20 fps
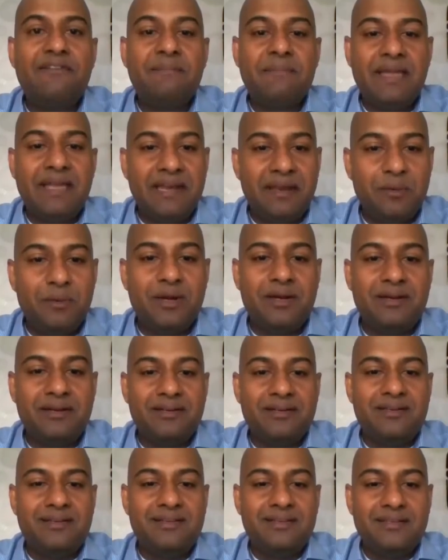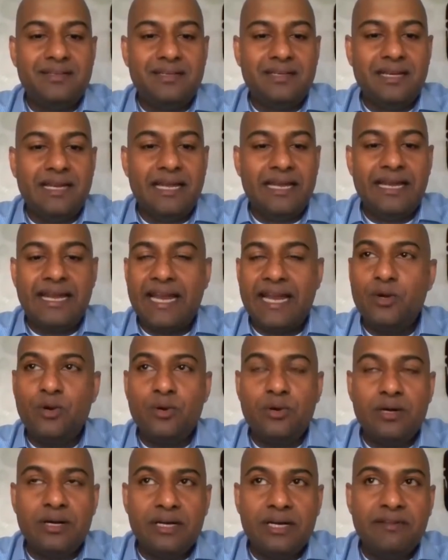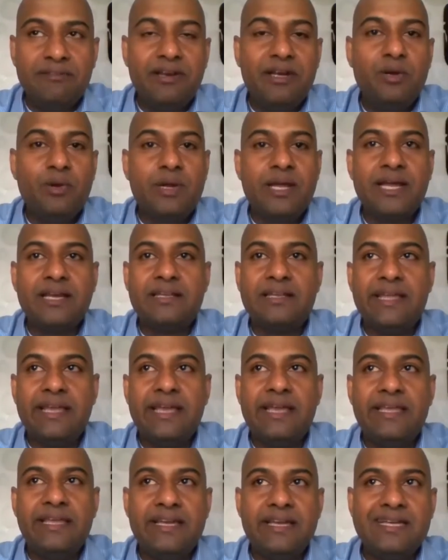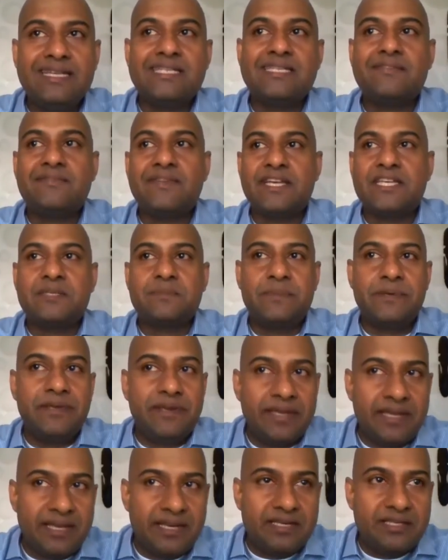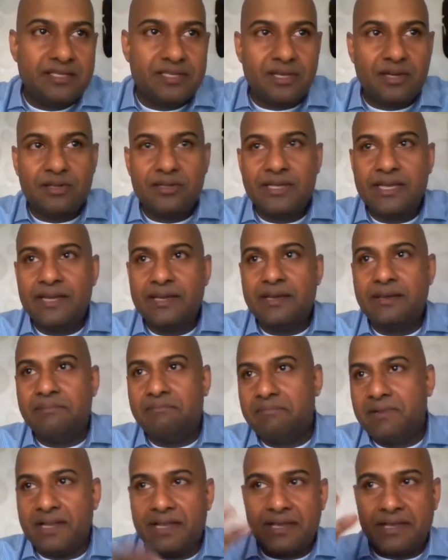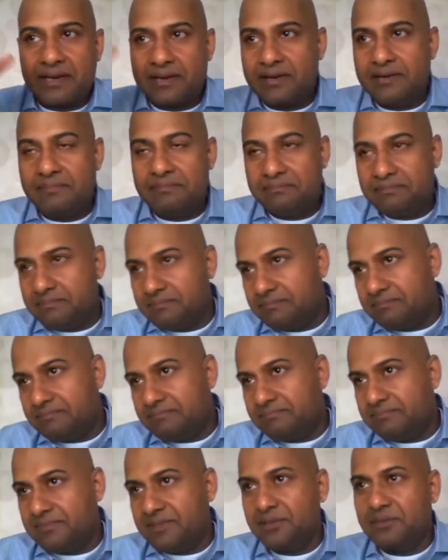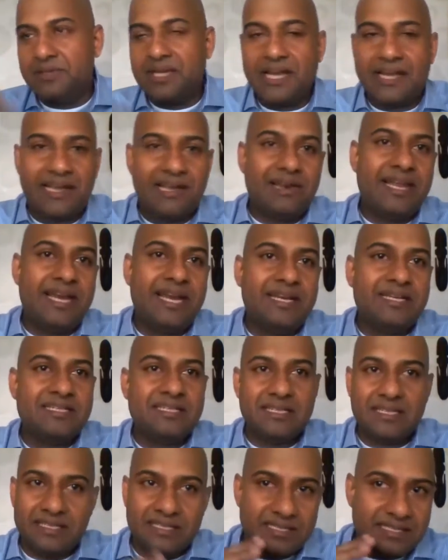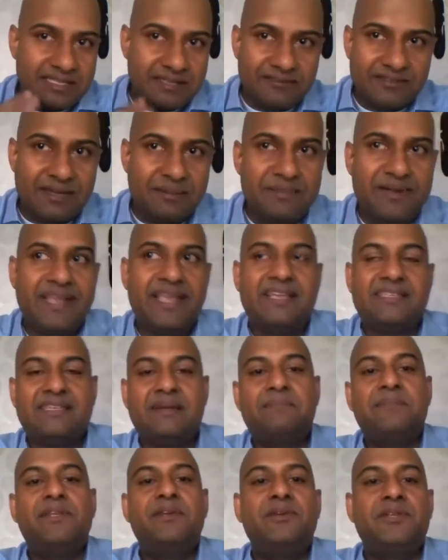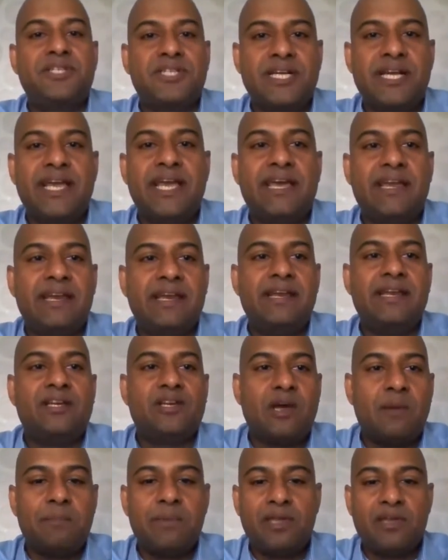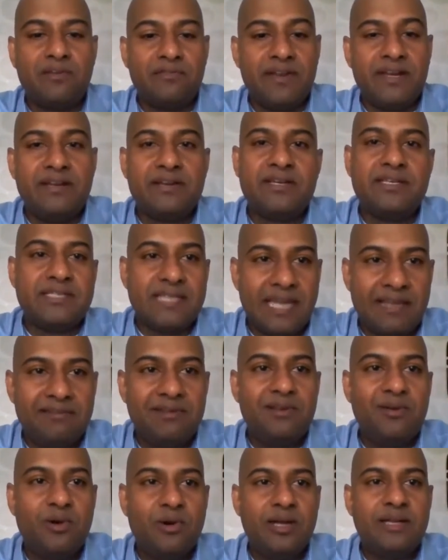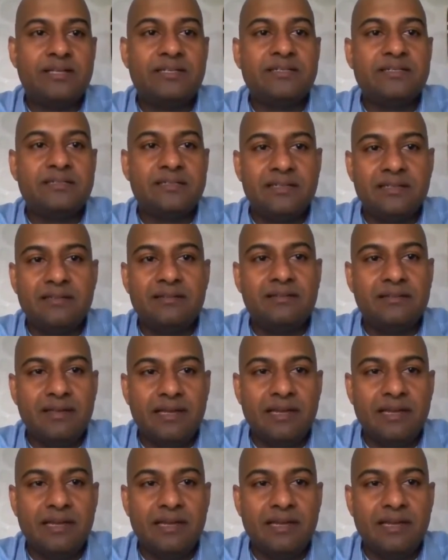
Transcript: from anyone, and I don't even look at their years of experience or their the accolades. If somebody has something to share in a topic of interest, I will go and